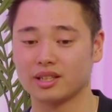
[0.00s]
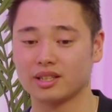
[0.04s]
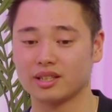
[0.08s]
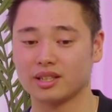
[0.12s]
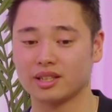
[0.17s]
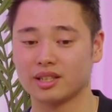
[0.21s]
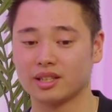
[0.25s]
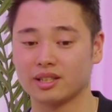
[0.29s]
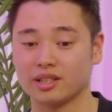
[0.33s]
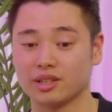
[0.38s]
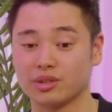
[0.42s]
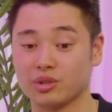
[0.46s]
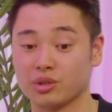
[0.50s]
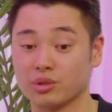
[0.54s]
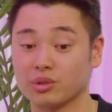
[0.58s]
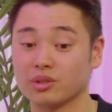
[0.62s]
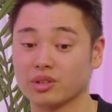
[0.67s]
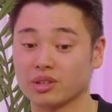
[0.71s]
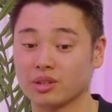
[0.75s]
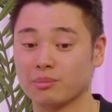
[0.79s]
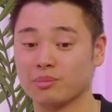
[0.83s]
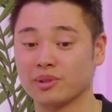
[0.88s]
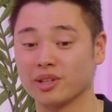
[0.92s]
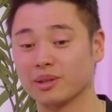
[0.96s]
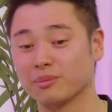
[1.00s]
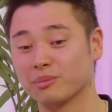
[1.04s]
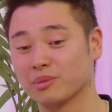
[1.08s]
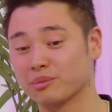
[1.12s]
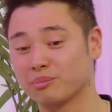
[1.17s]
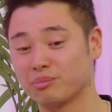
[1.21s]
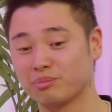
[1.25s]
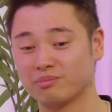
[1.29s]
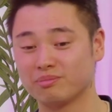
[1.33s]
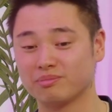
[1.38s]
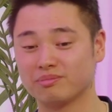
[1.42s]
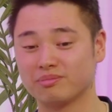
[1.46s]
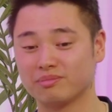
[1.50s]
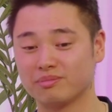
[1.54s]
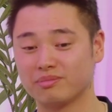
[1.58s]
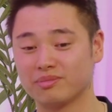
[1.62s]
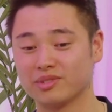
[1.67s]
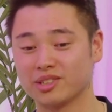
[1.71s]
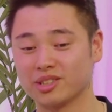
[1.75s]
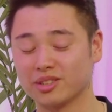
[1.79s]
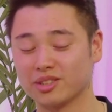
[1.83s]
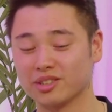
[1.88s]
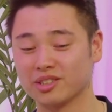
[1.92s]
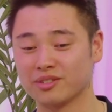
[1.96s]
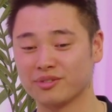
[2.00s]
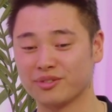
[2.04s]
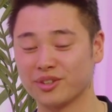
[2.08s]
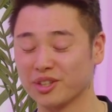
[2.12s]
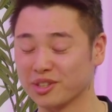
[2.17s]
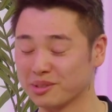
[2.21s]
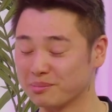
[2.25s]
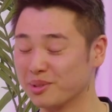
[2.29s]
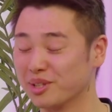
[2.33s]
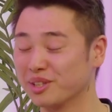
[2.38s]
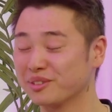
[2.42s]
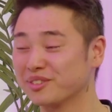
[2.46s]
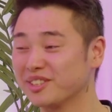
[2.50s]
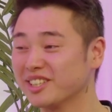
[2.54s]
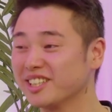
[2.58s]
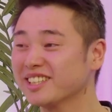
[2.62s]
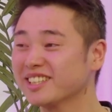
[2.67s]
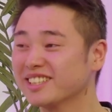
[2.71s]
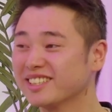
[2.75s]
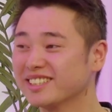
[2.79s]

And in short, complete on my son's first birthday.